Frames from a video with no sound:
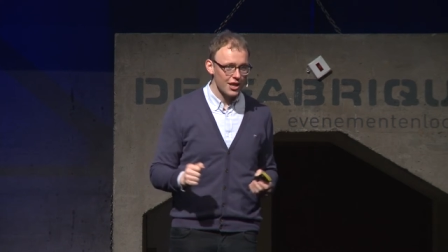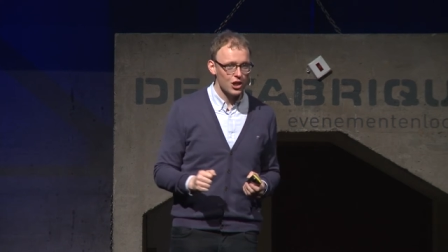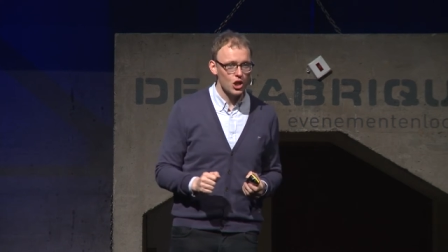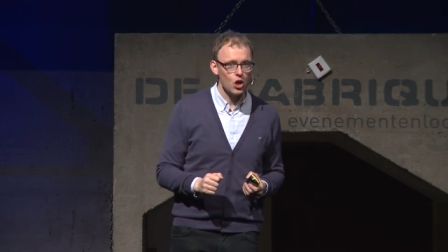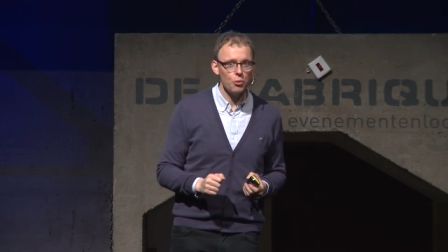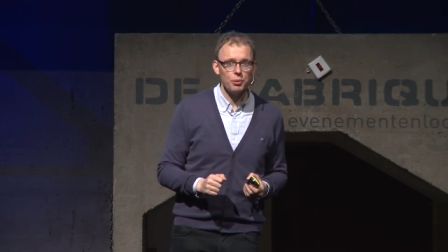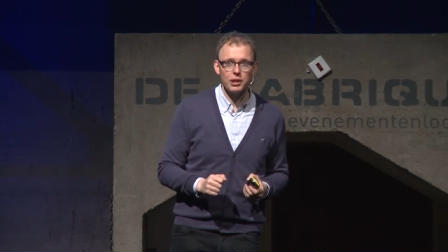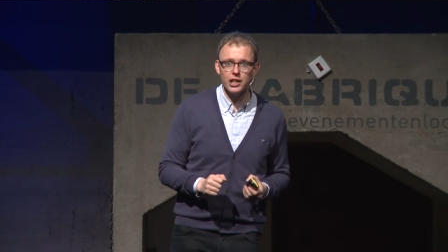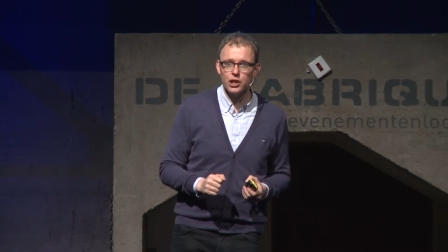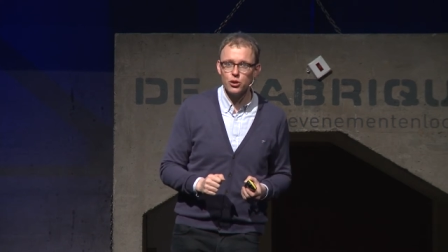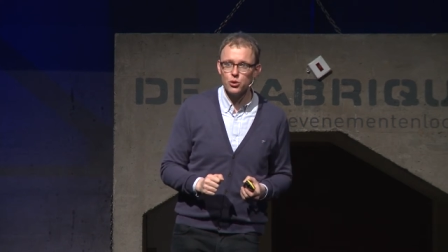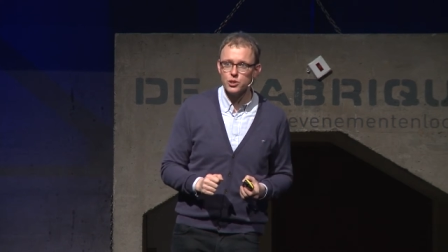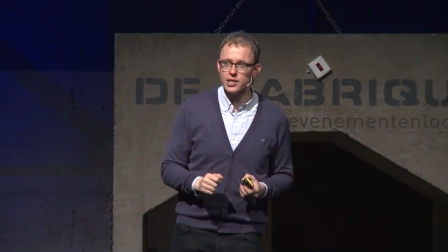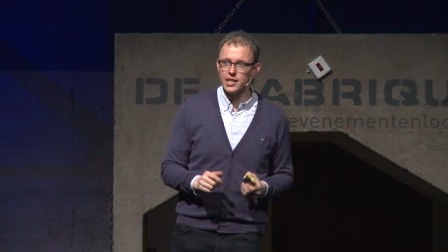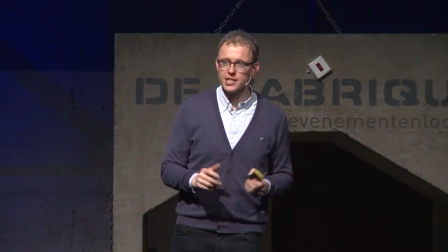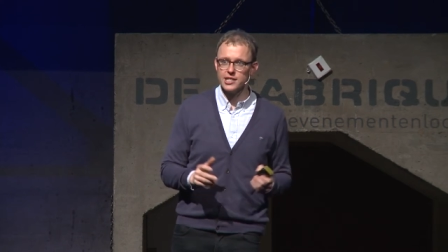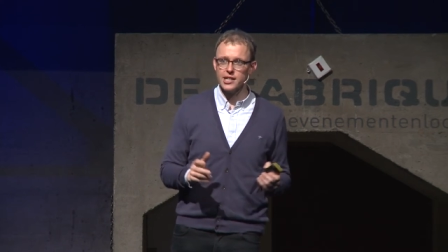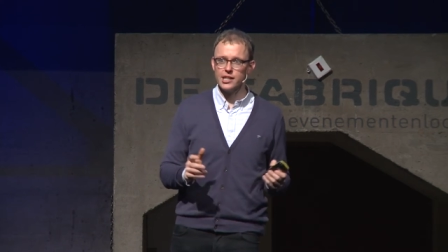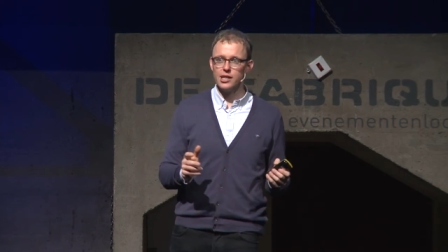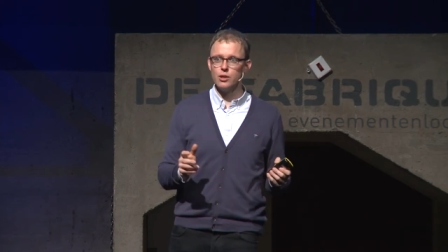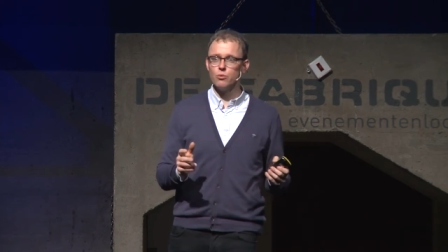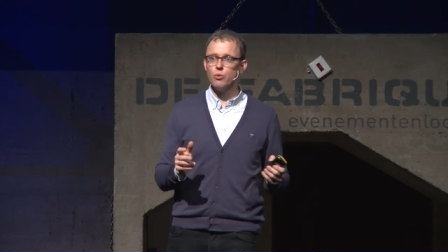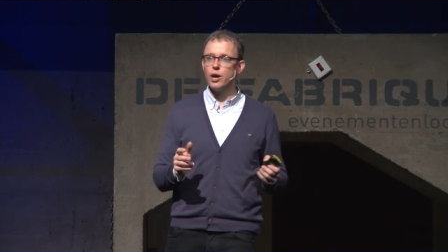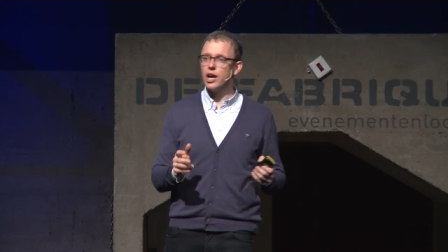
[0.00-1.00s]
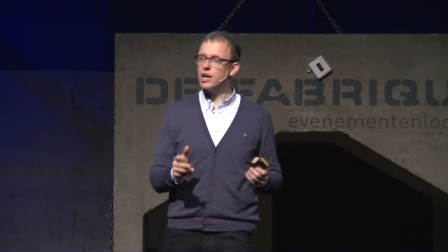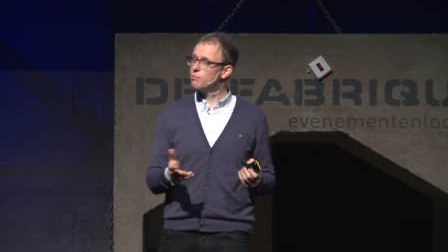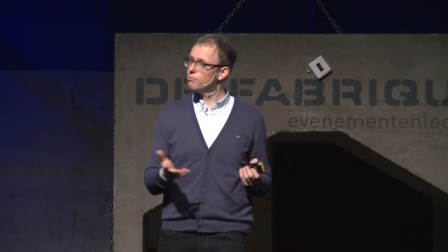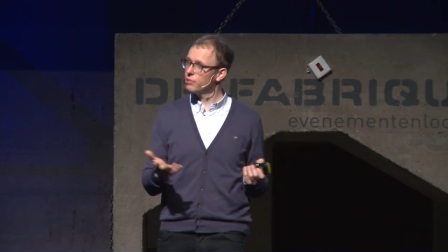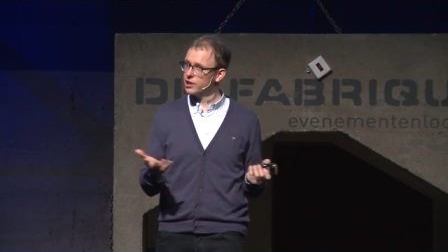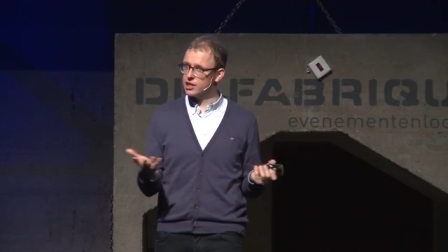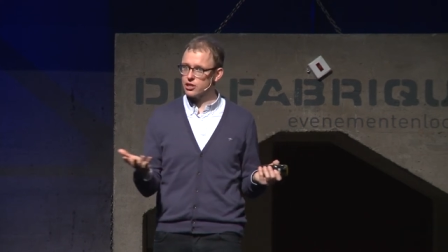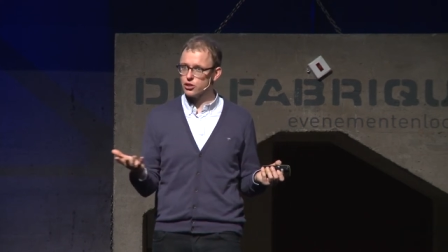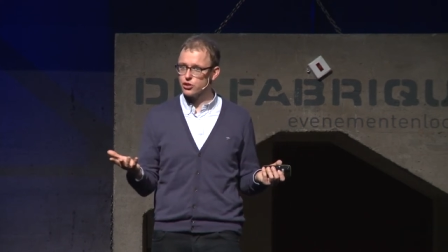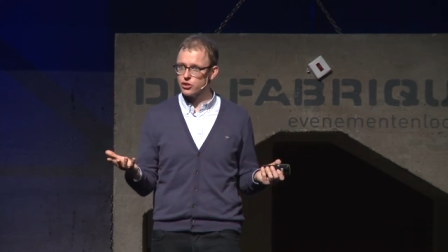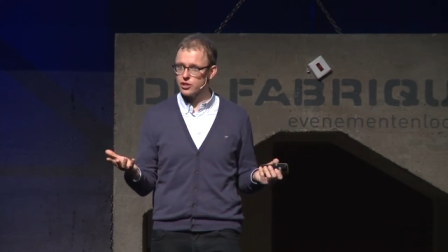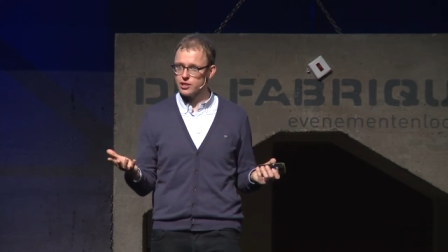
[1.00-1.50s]
Nobody knows exactly why,
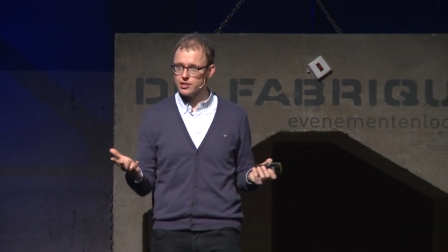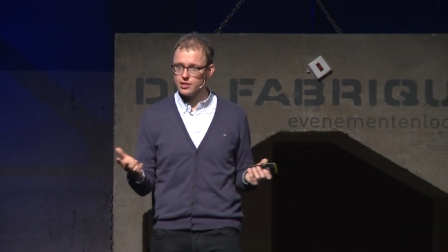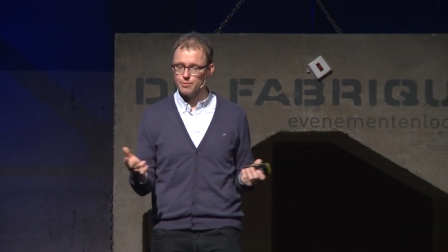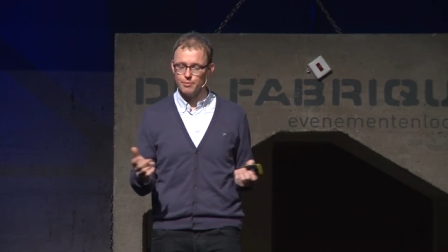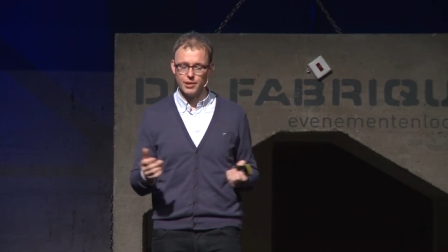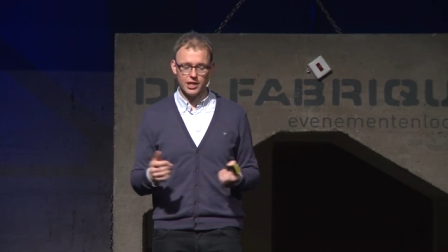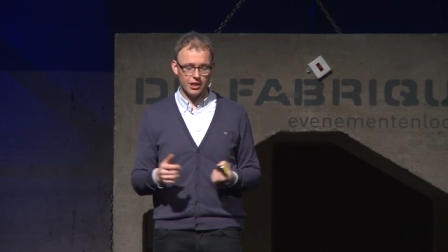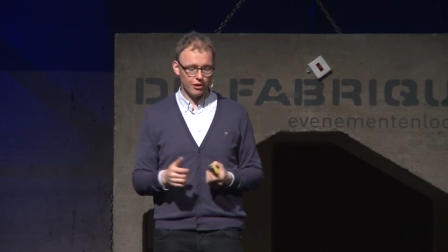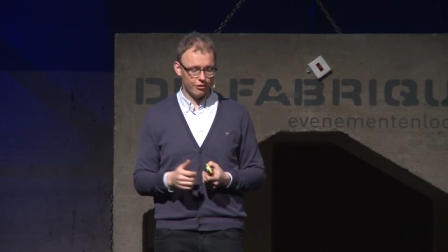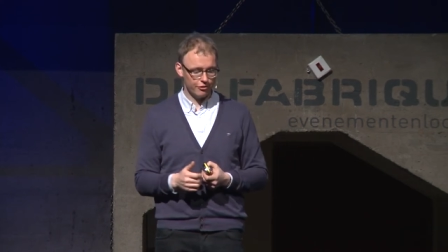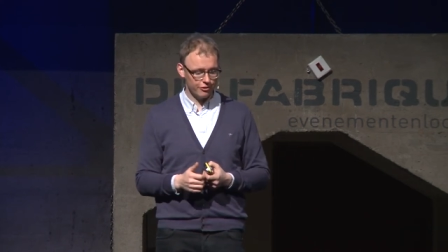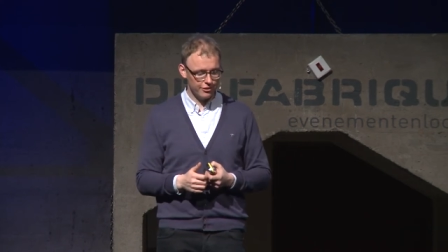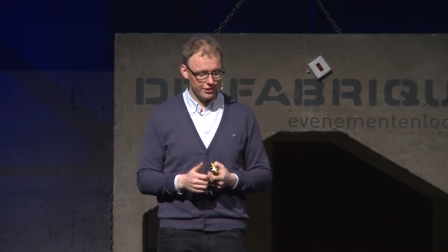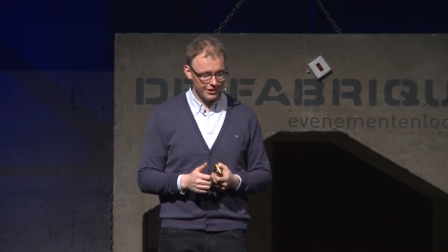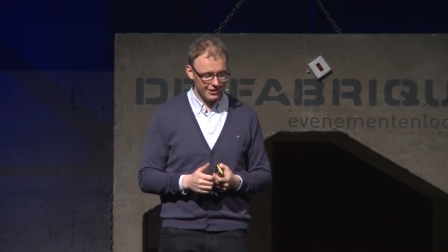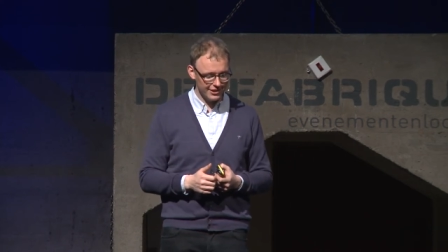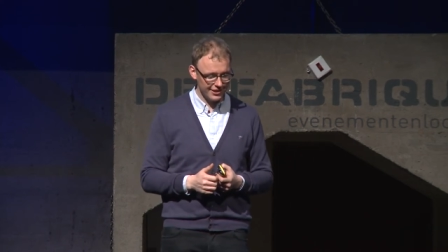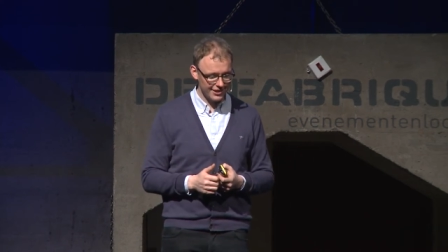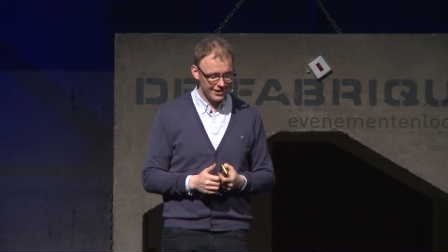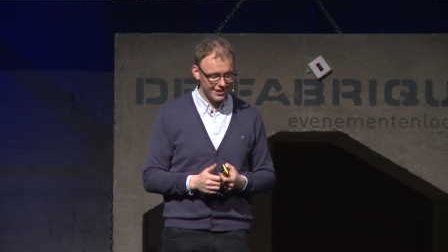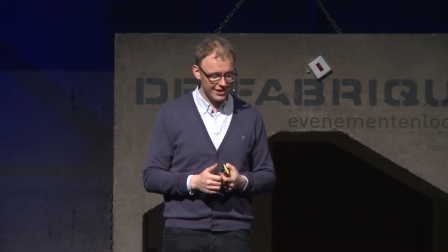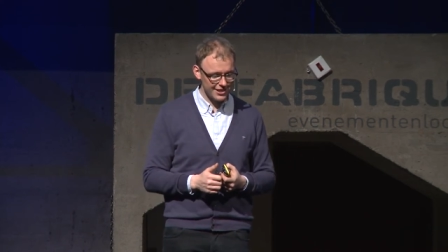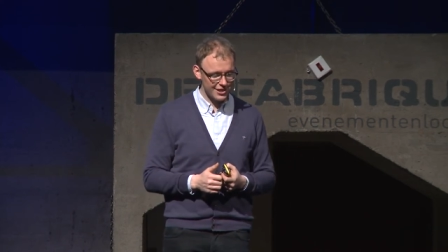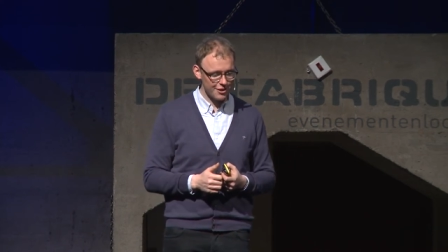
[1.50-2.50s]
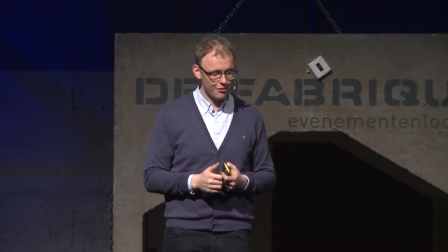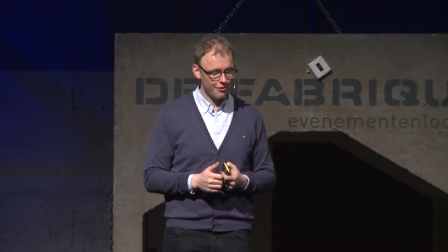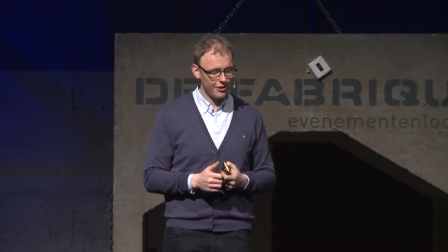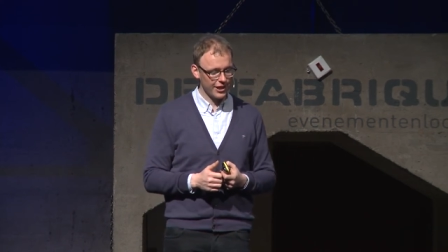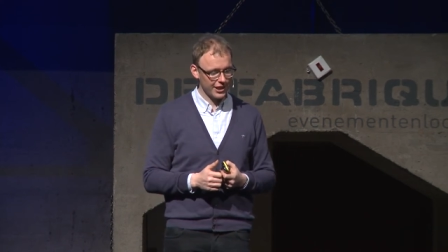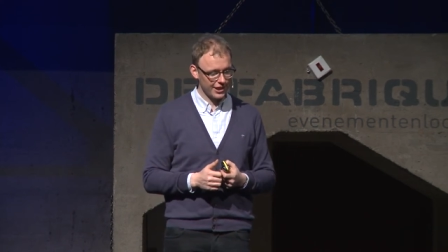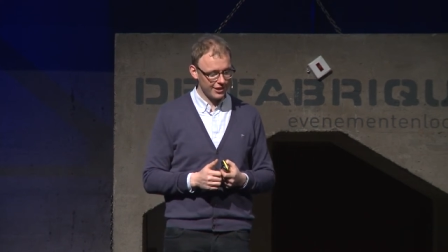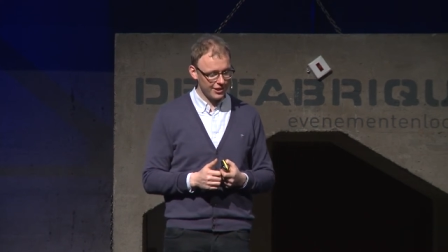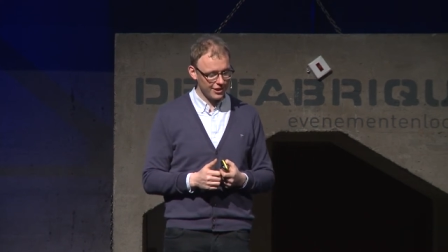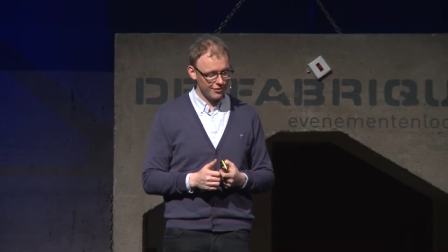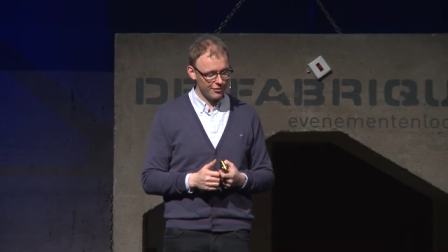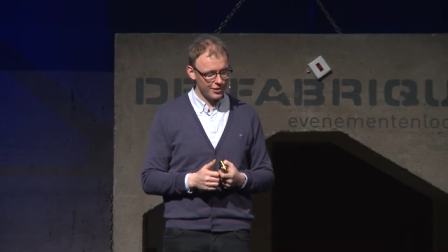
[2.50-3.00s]
but it's just a matter of uh, this
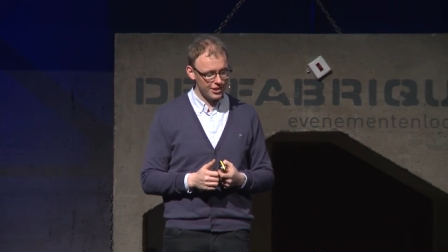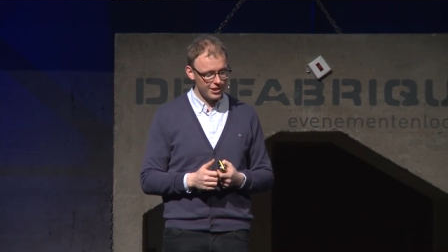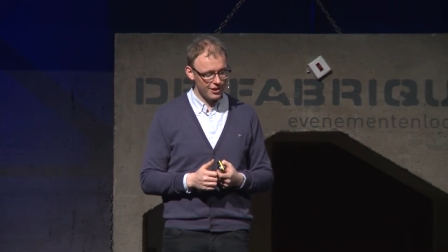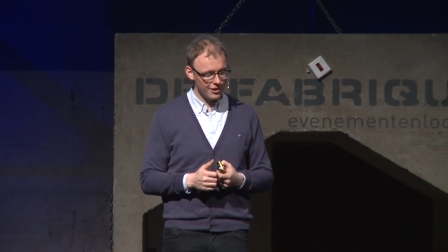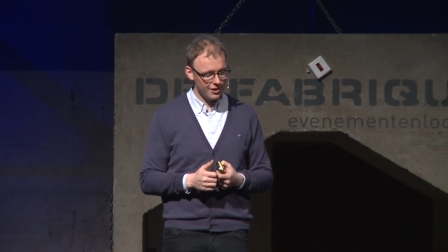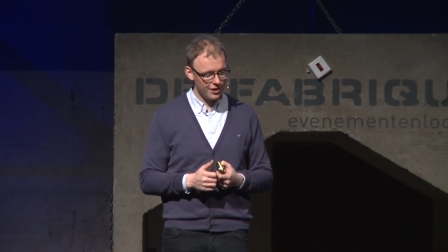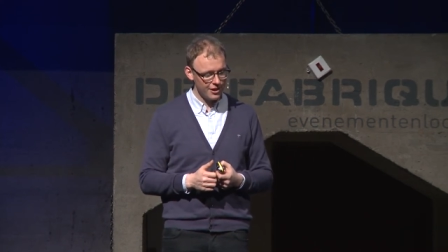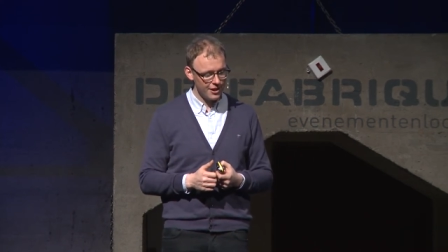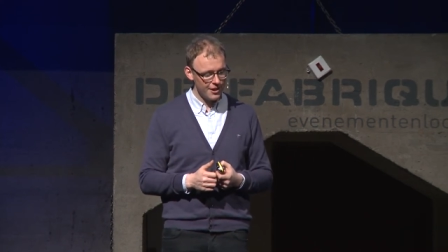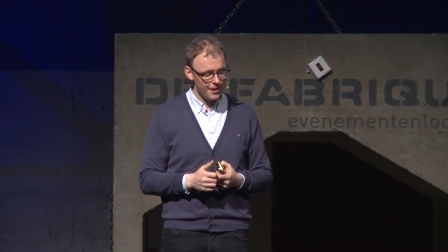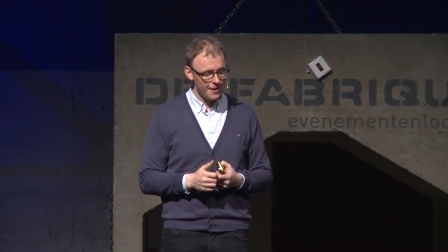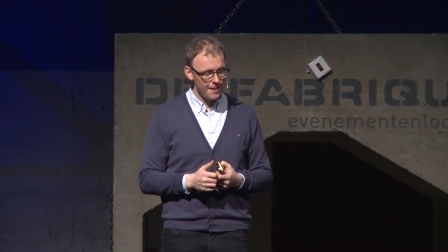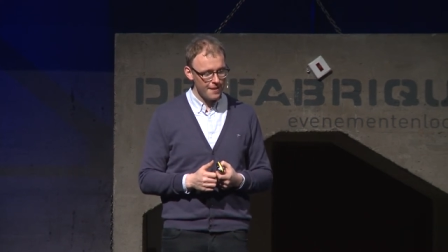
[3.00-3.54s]
effect that we sell.